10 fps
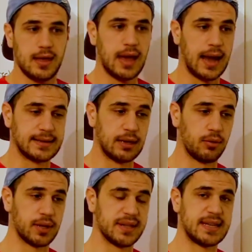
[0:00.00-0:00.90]
guys that
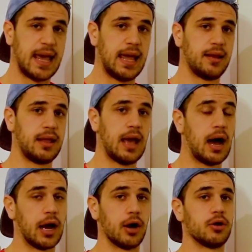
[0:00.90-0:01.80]
will contain the
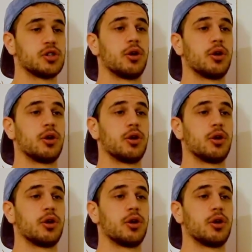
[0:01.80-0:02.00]
iron,